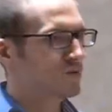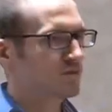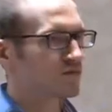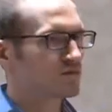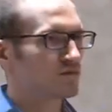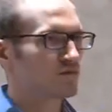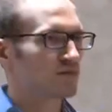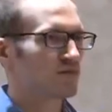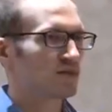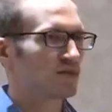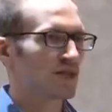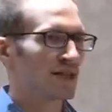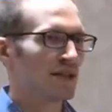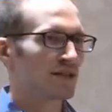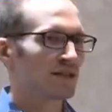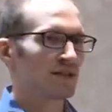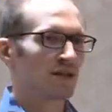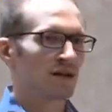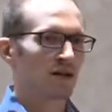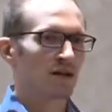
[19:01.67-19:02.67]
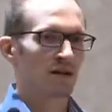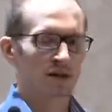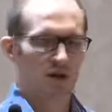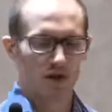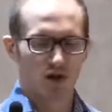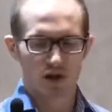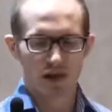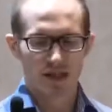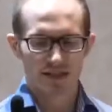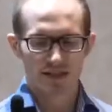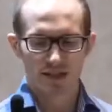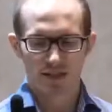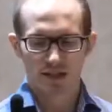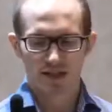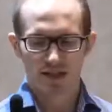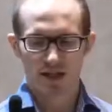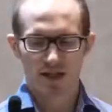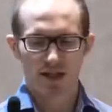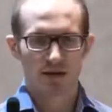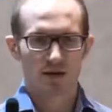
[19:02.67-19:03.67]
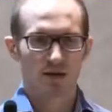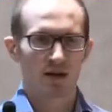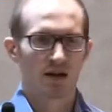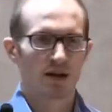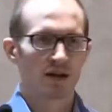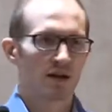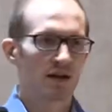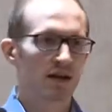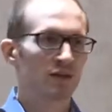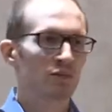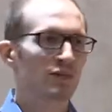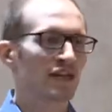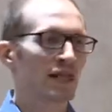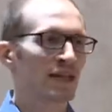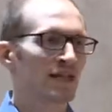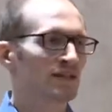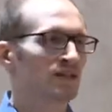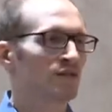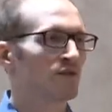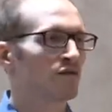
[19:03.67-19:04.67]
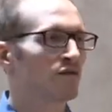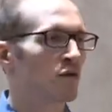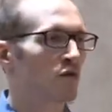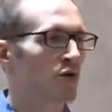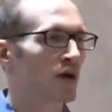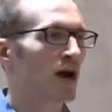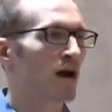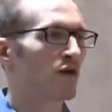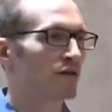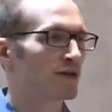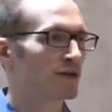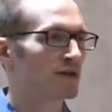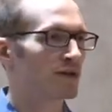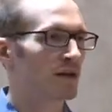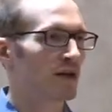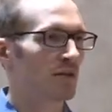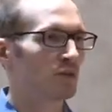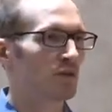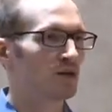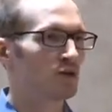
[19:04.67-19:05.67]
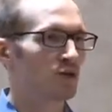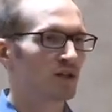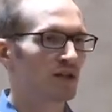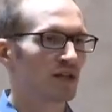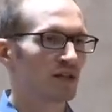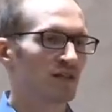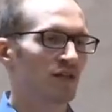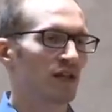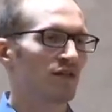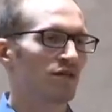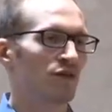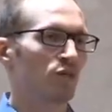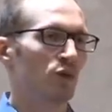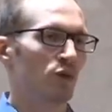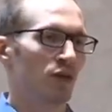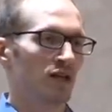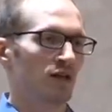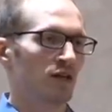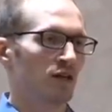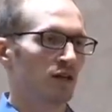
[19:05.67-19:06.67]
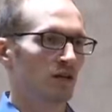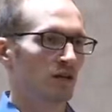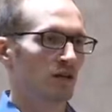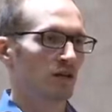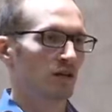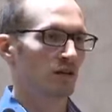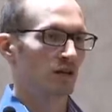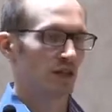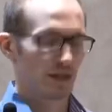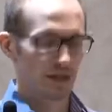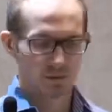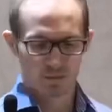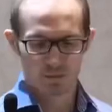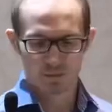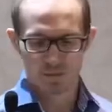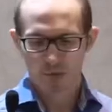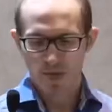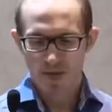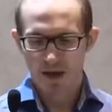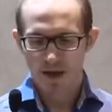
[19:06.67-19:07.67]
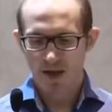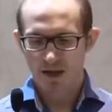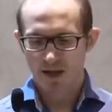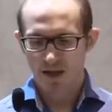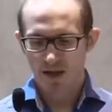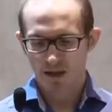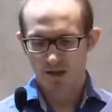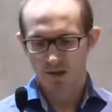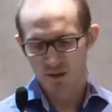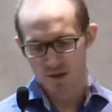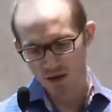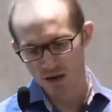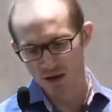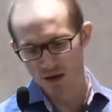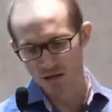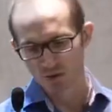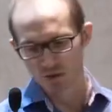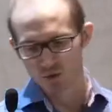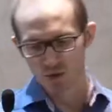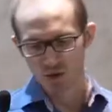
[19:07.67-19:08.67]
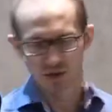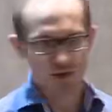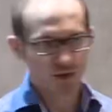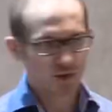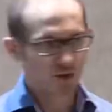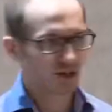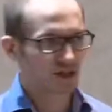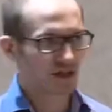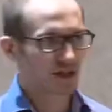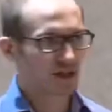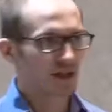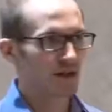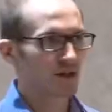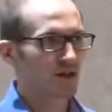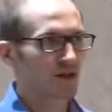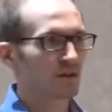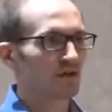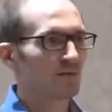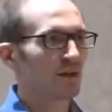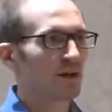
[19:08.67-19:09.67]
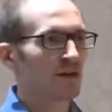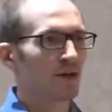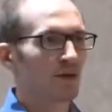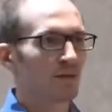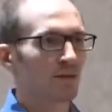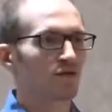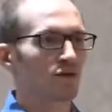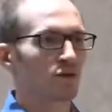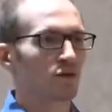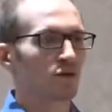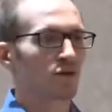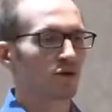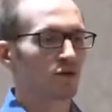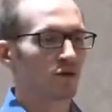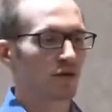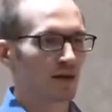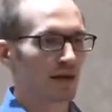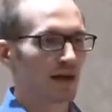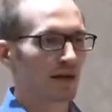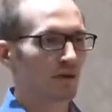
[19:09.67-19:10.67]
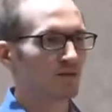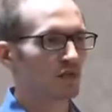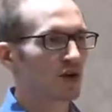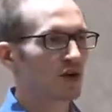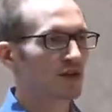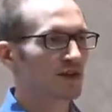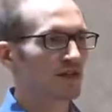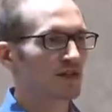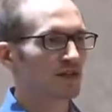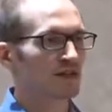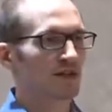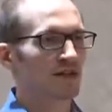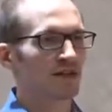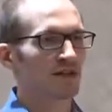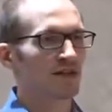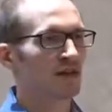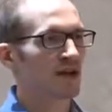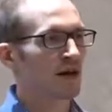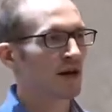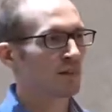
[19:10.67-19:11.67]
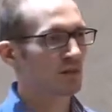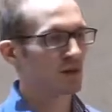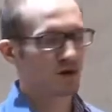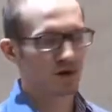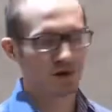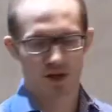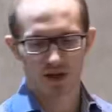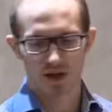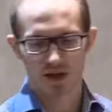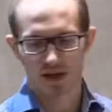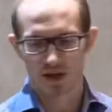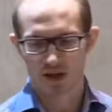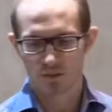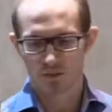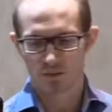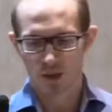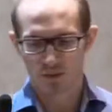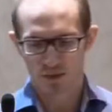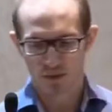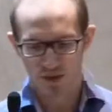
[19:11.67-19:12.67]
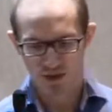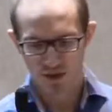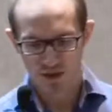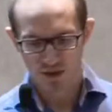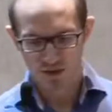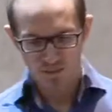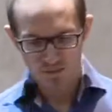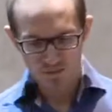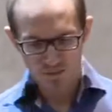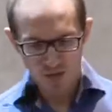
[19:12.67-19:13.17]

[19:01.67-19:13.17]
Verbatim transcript: of data uh, collected in uh, a little bit less than four hours. And we do this every week, right? And then it's um, reduced and kind of made up for or like processed and then uploaded and published.